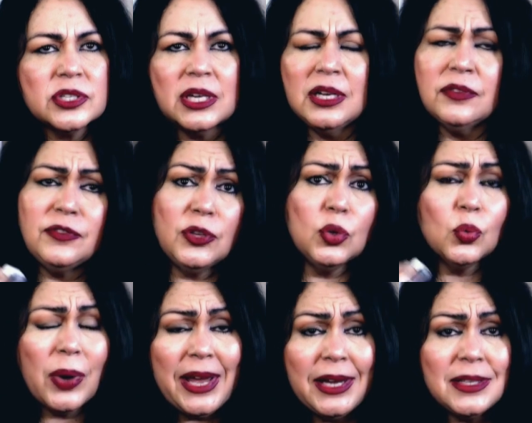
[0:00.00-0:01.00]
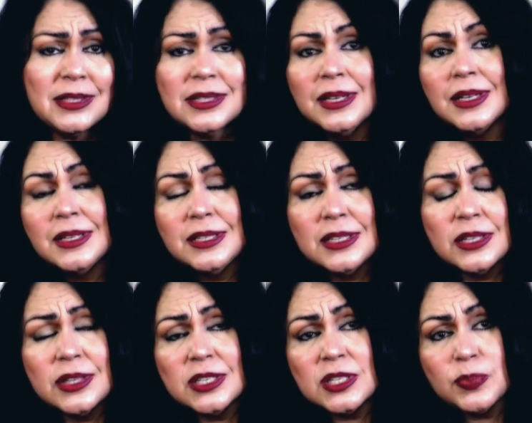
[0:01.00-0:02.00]
And if you wait till
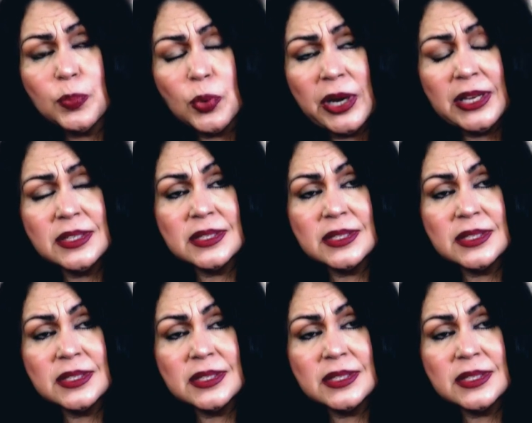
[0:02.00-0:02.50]
the spring